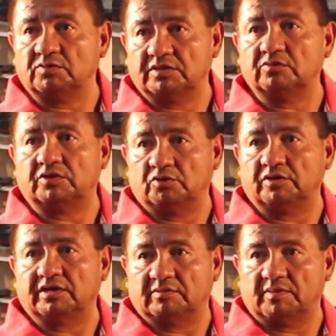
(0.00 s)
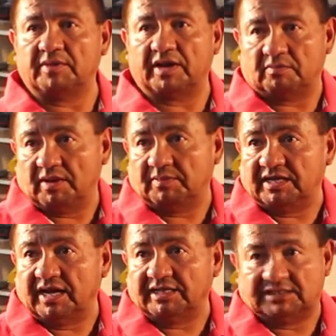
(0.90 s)
we were doing a little bit better, maybe
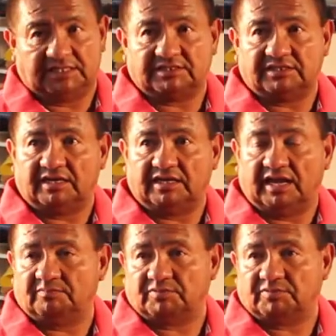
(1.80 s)
ninety-six, ninety-eight